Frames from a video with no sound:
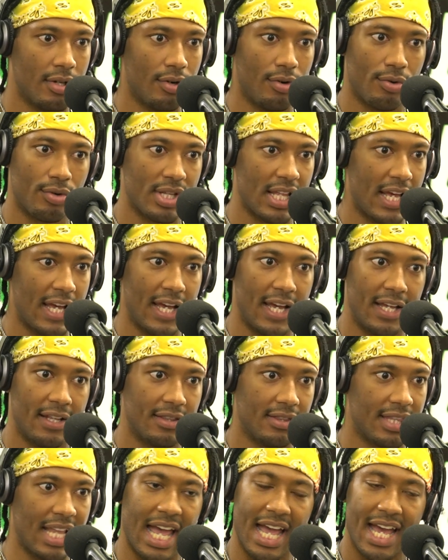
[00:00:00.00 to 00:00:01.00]
or that
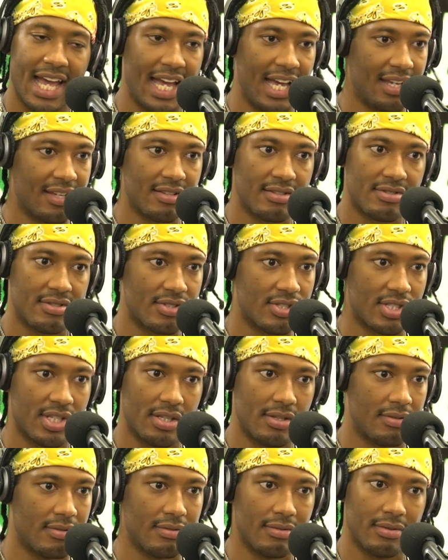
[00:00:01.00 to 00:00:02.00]
lag,
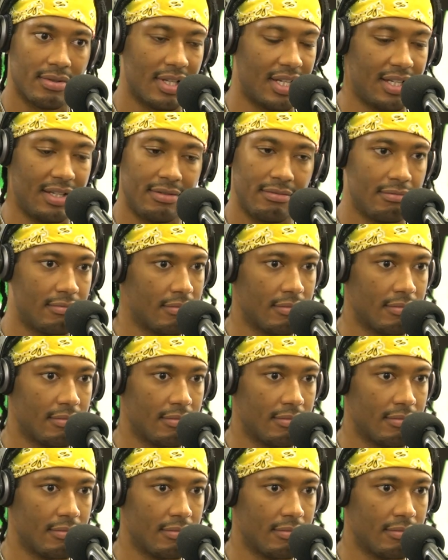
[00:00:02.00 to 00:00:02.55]
like